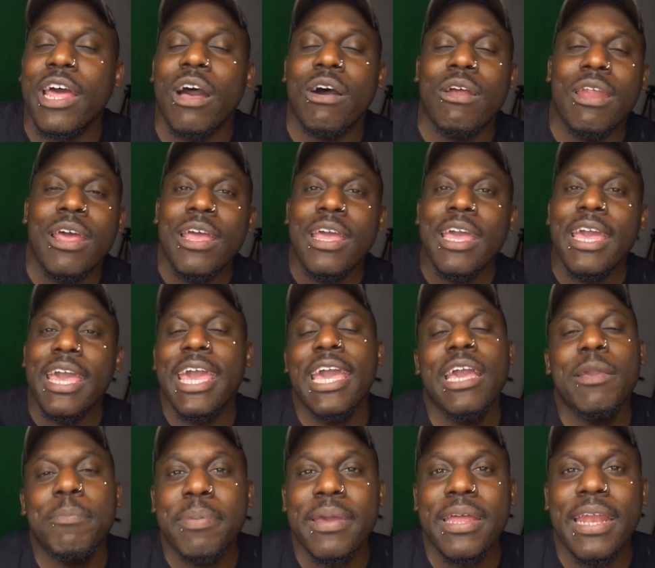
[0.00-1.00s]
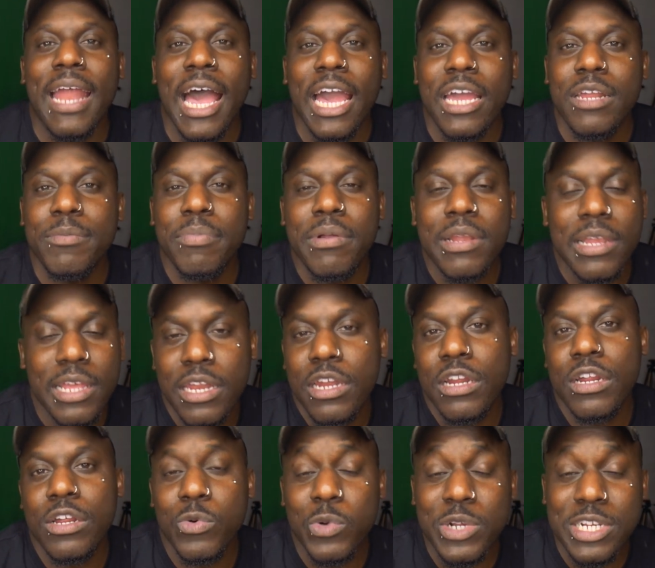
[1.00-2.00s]
out, "Ich bin ein
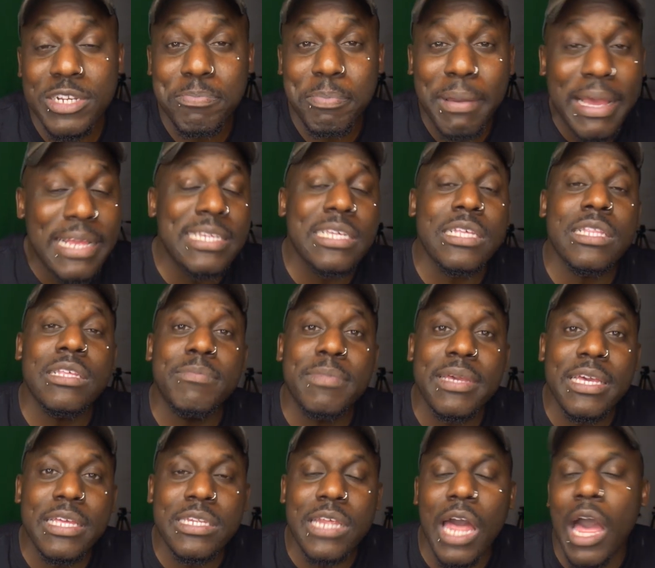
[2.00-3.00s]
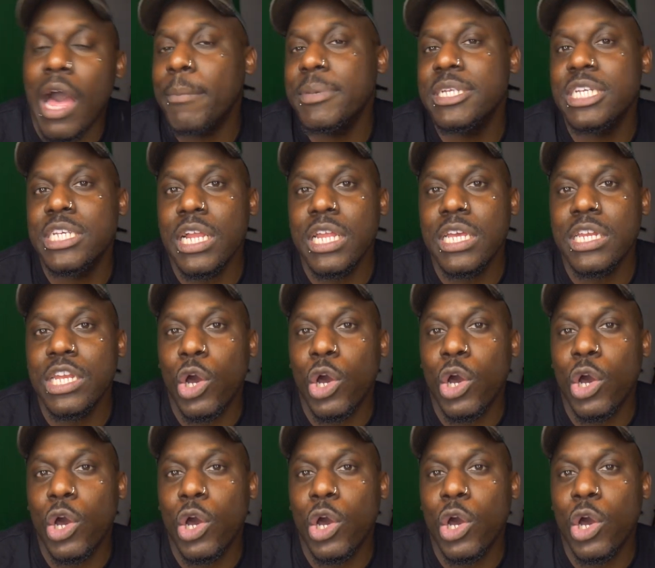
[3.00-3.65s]
Berliner," which basically means I'm a jelly